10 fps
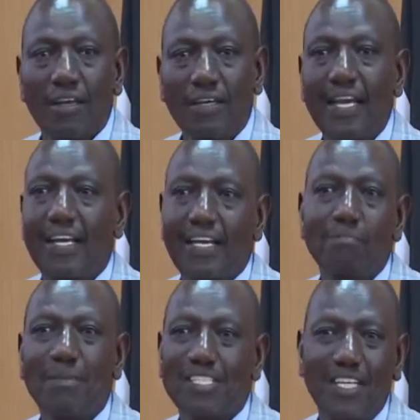
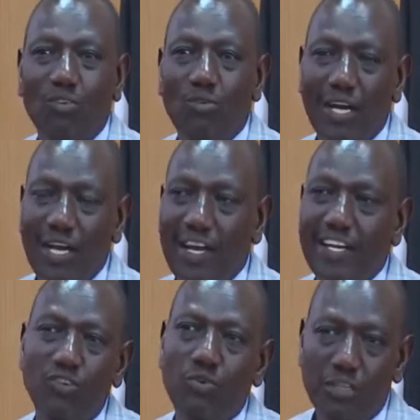KRA must acquire a
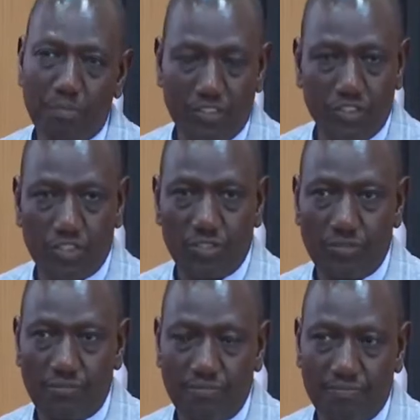new image.
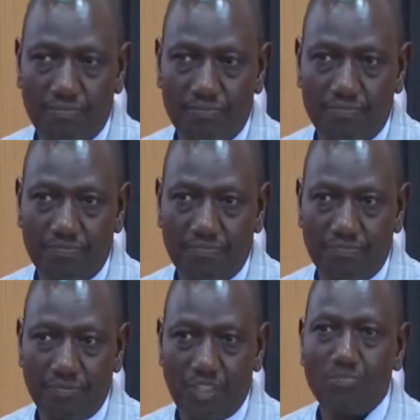
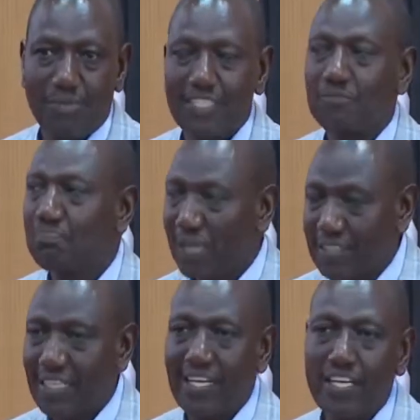You must
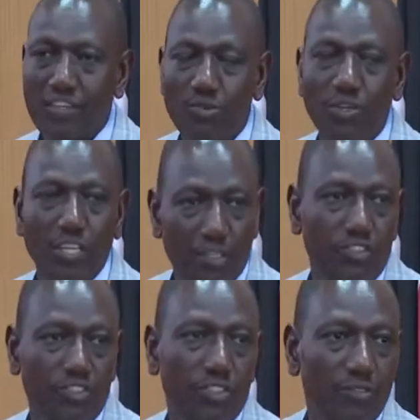build a new
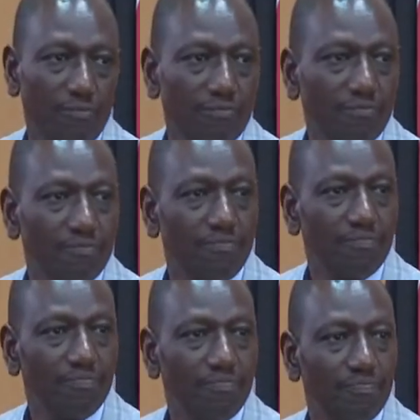image,
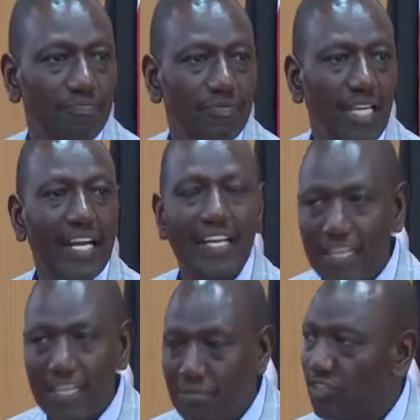an
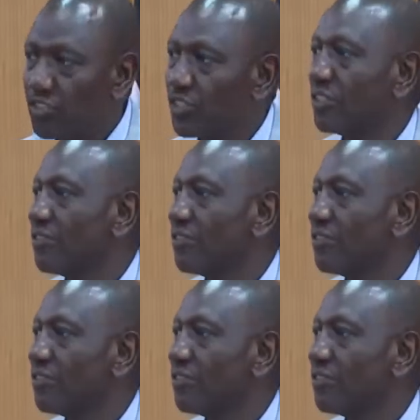image